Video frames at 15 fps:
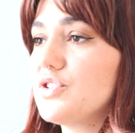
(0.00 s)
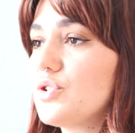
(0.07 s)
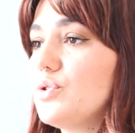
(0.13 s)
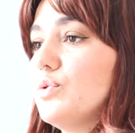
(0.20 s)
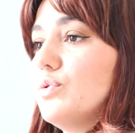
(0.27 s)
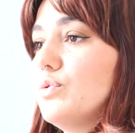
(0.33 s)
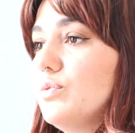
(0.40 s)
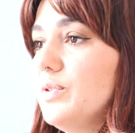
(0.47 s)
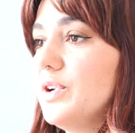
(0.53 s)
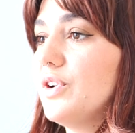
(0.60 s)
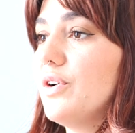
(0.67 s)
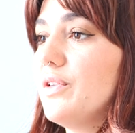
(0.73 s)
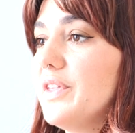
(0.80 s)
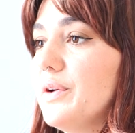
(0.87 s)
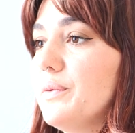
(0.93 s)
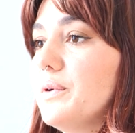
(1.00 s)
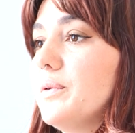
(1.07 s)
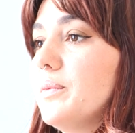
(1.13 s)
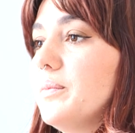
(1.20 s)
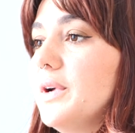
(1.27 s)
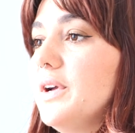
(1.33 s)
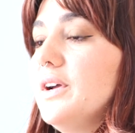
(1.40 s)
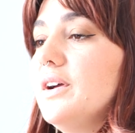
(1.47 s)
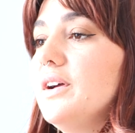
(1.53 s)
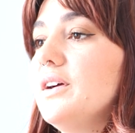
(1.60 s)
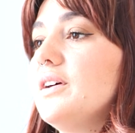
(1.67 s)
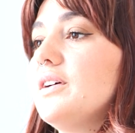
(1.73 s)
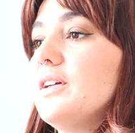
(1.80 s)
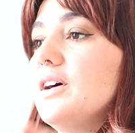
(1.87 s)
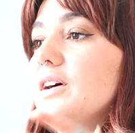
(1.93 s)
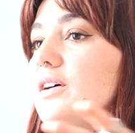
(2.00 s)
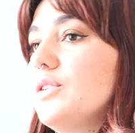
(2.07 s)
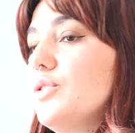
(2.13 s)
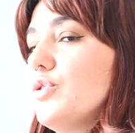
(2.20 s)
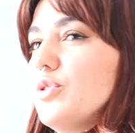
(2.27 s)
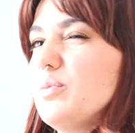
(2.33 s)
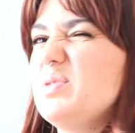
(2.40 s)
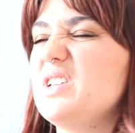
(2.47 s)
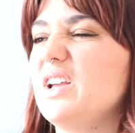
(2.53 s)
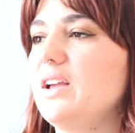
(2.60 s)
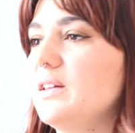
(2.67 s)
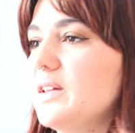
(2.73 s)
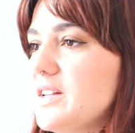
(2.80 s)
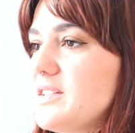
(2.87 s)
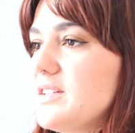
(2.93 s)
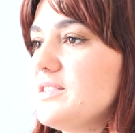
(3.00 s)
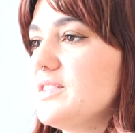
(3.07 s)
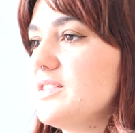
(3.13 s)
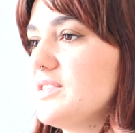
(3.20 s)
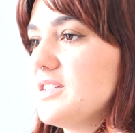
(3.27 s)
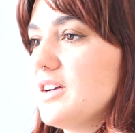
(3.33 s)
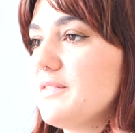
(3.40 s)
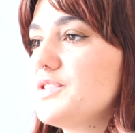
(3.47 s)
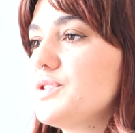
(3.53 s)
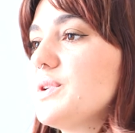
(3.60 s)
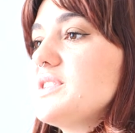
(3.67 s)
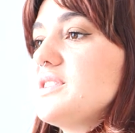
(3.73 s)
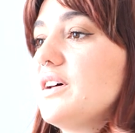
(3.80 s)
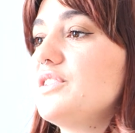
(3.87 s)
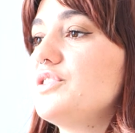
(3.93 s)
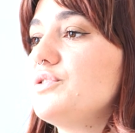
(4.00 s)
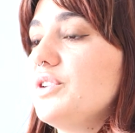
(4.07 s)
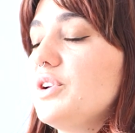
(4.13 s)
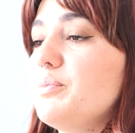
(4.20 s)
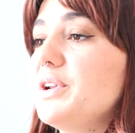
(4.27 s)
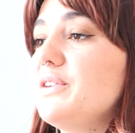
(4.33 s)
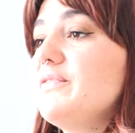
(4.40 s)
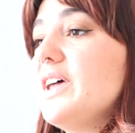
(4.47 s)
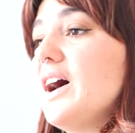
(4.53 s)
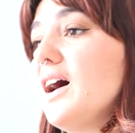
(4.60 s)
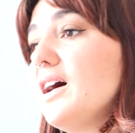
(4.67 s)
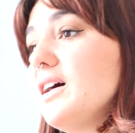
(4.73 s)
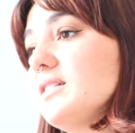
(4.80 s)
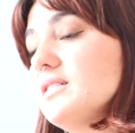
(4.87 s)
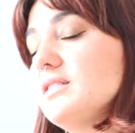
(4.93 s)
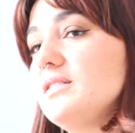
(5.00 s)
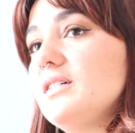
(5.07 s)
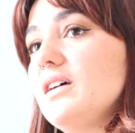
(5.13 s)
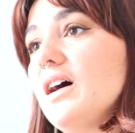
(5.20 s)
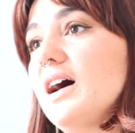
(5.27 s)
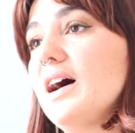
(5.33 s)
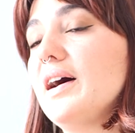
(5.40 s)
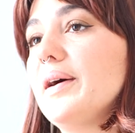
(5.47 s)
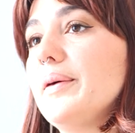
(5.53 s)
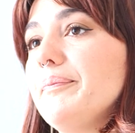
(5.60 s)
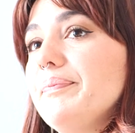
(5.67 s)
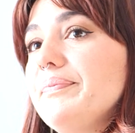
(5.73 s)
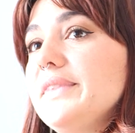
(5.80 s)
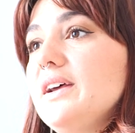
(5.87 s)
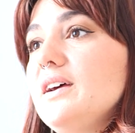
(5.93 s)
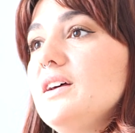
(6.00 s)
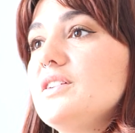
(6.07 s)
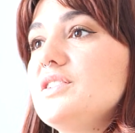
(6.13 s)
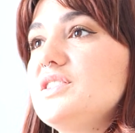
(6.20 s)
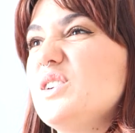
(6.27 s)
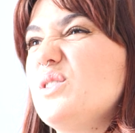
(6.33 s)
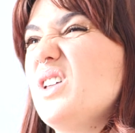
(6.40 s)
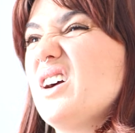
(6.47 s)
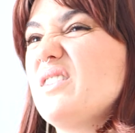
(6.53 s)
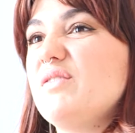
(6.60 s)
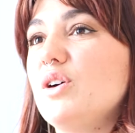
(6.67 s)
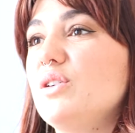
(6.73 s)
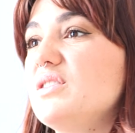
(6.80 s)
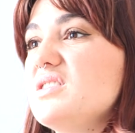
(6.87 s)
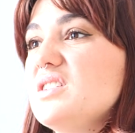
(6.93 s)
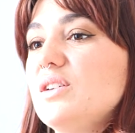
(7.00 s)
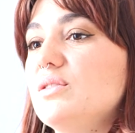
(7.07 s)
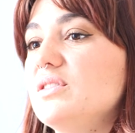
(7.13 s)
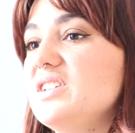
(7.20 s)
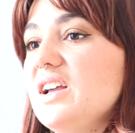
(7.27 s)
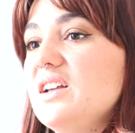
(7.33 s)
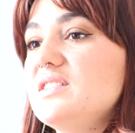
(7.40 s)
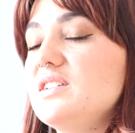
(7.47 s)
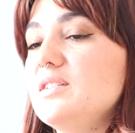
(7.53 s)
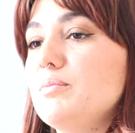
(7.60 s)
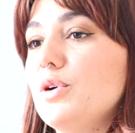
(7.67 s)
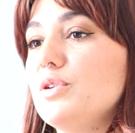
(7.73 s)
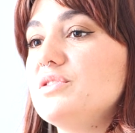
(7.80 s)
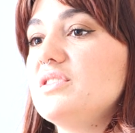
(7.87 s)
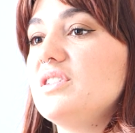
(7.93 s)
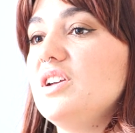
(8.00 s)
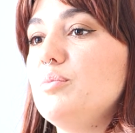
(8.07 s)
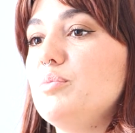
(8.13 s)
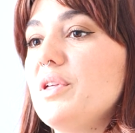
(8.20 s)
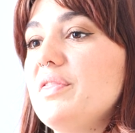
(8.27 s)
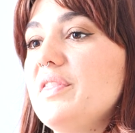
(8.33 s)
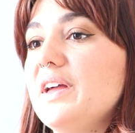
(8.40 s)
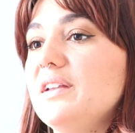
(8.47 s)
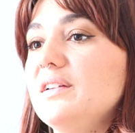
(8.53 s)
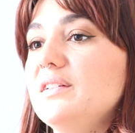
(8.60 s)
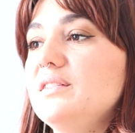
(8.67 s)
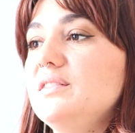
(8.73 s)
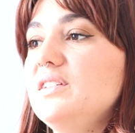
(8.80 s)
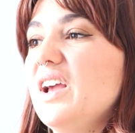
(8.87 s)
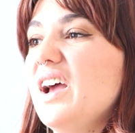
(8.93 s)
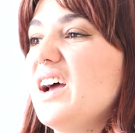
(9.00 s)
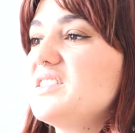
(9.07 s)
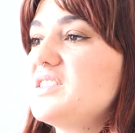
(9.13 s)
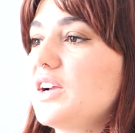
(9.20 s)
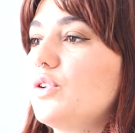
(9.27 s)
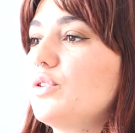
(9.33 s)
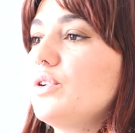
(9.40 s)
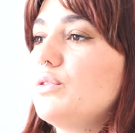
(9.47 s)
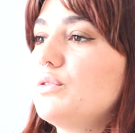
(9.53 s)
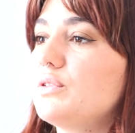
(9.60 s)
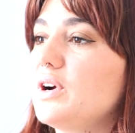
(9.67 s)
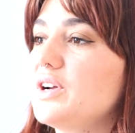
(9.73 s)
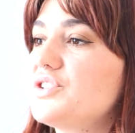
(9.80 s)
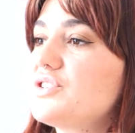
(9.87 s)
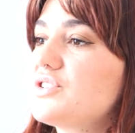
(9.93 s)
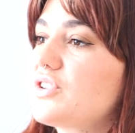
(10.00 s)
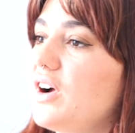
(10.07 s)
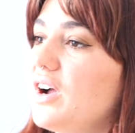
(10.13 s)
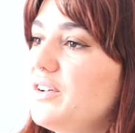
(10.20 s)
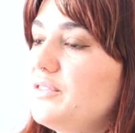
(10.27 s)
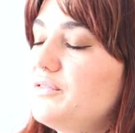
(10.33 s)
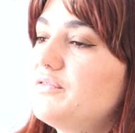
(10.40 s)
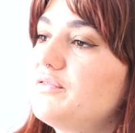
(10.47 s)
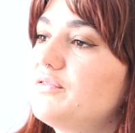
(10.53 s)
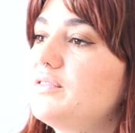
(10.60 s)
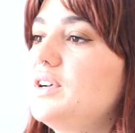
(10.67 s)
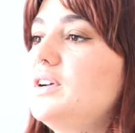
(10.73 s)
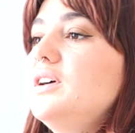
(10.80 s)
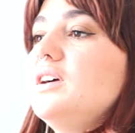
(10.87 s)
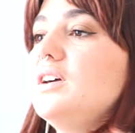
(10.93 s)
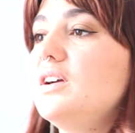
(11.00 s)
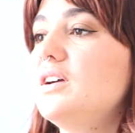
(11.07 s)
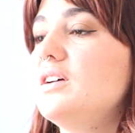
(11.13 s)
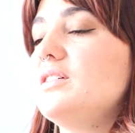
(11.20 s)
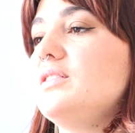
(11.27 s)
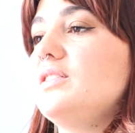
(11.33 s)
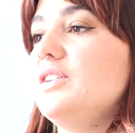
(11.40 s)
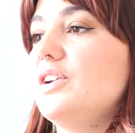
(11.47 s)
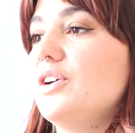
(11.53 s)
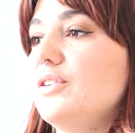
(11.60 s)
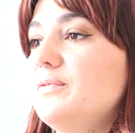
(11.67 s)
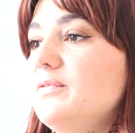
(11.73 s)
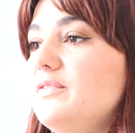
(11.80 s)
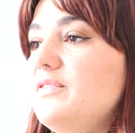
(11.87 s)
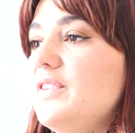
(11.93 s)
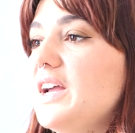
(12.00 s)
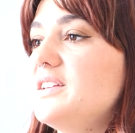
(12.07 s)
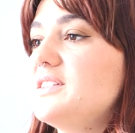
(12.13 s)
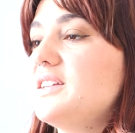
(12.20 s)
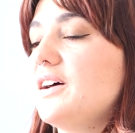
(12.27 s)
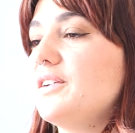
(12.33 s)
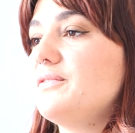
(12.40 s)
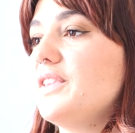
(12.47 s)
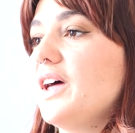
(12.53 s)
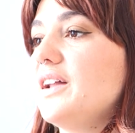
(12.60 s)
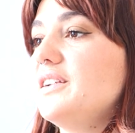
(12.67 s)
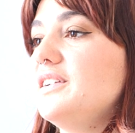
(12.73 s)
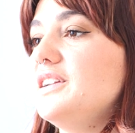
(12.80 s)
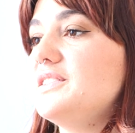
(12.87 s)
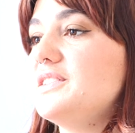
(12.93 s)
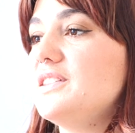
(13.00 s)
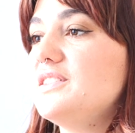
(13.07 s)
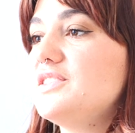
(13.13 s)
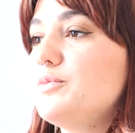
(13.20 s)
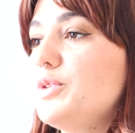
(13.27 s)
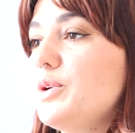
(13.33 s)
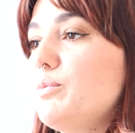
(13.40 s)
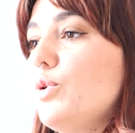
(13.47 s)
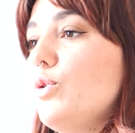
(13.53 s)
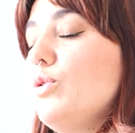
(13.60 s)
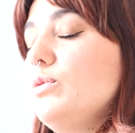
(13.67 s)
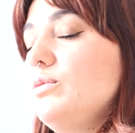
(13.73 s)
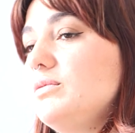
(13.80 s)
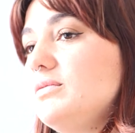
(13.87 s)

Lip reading: school, there were group singing lessons and stuff, so I started doing a bit of that. Still focusing on dancing mostly, but then as I got older, I just kind of phased out of that and into this a bit more.